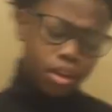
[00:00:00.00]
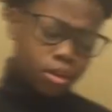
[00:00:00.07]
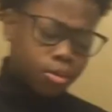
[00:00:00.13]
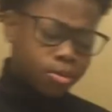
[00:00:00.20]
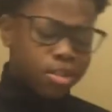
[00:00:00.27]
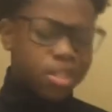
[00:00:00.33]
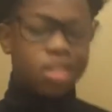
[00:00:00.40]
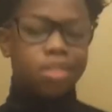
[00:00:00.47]
who
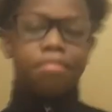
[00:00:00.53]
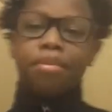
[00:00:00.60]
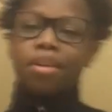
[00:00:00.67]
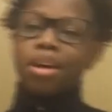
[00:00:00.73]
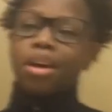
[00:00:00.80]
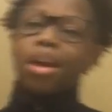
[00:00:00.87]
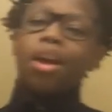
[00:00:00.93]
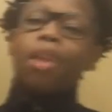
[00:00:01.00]
is
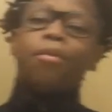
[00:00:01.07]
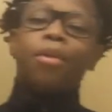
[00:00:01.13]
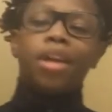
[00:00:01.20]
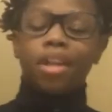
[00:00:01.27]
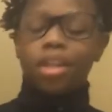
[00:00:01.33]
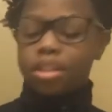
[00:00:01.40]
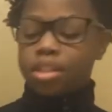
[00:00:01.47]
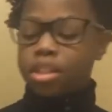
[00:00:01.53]
bruh, we
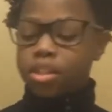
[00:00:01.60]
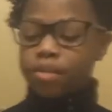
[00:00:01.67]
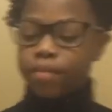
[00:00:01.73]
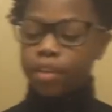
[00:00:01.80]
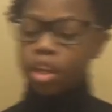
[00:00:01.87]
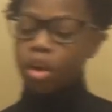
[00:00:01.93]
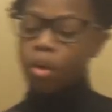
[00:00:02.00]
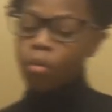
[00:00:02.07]
getting into this
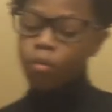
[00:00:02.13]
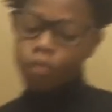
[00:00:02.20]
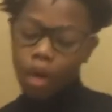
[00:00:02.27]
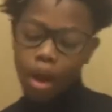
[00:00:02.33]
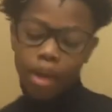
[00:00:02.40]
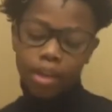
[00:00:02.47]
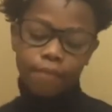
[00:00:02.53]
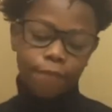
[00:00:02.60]
video
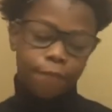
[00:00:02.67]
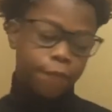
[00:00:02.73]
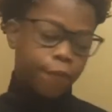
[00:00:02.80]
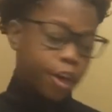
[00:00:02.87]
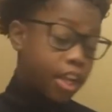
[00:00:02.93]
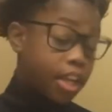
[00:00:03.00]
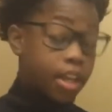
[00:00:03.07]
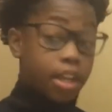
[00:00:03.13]
right
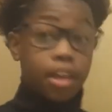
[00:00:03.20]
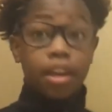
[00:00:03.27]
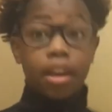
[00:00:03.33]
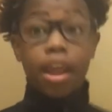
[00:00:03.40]
freaking